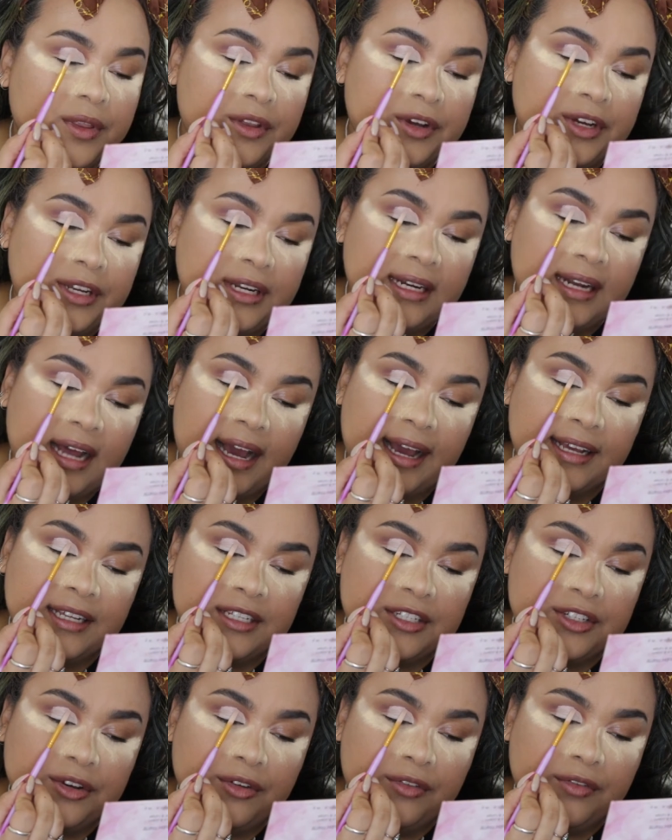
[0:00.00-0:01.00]
With hooded
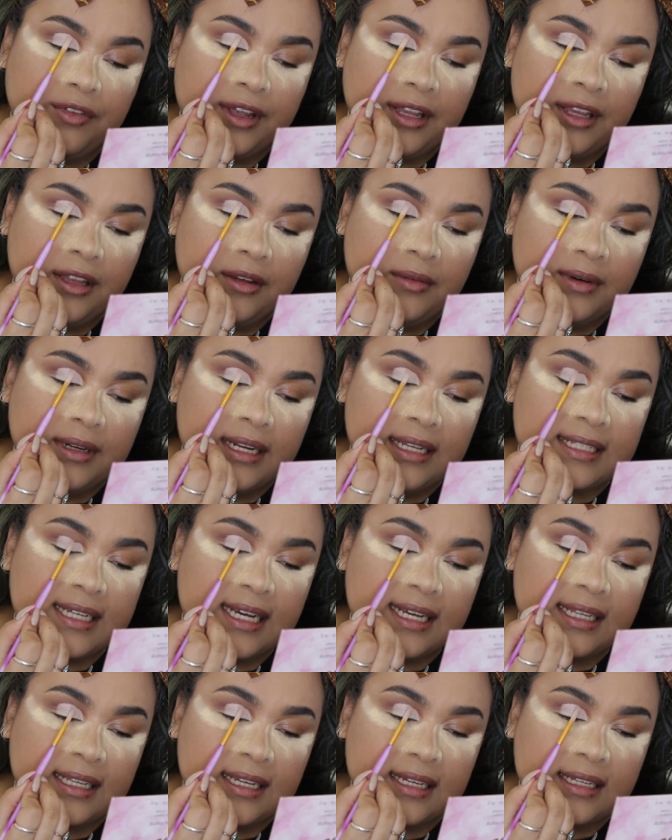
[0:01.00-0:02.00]
eyes, you really want to
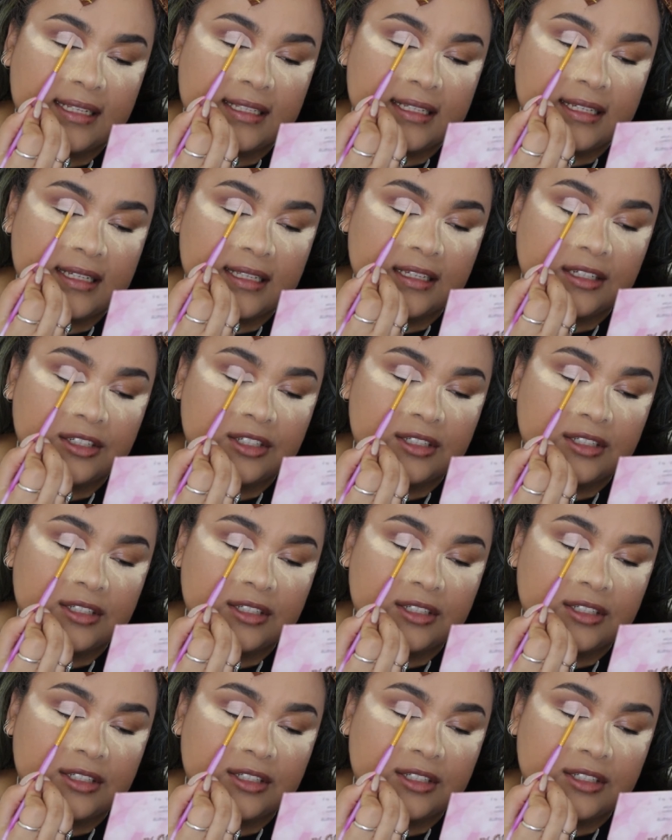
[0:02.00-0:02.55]
take the concealer